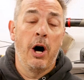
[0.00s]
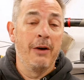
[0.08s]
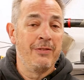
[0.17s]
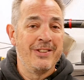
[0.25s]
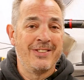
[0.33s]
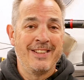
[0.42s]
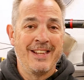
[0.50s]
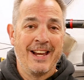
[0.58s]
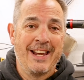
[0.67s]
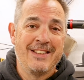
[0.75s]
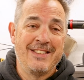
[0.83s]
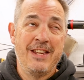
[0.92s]
Obviously,
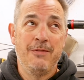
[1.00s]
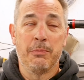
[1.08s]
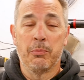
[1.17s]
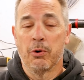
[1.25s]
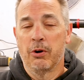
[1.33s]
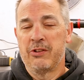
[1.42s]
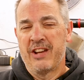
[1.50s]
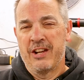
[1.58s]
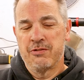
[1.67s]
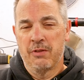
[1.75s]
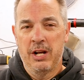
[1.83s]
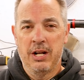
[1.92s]
that gets even more
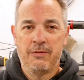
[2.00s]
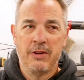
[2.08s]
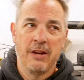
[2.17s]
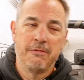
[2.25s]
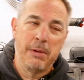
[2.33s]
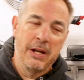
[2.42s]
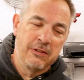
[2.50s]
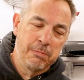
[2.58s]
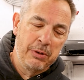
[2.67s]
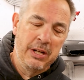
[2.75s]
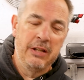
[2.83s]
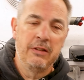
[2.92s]
exaggerated if you have bad
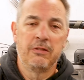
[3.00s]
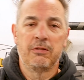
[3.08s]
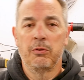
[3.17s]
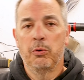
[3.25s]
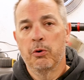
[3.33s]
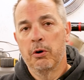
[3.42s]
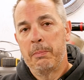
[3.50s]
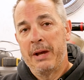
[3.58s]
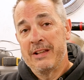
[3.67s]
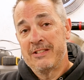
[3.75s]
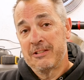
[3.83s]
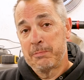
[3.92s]
springs or
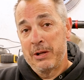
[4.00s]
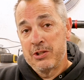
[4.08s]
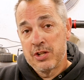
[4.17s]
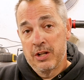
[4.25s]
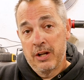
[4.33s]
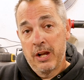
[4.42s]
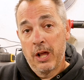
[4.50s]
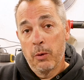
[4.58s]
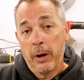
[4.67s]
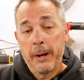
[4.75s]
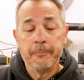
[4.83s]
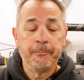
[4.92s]
bad suspension in any
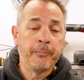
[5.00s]
way.